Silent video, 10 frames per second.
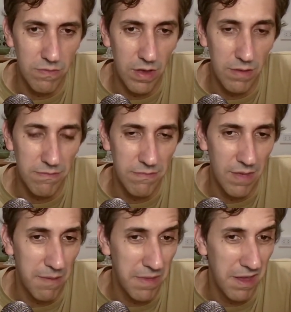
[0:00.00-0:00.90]
Well,
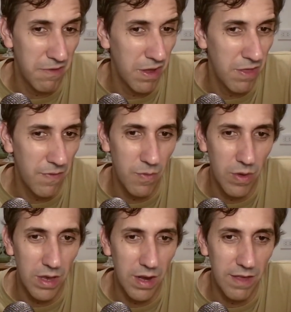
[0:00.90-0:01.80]
I'm getting rid of a
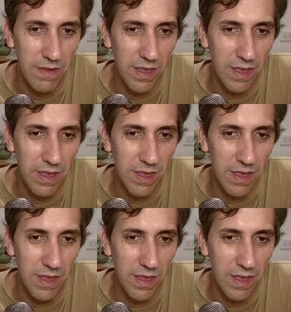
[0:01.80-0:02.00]
weakness.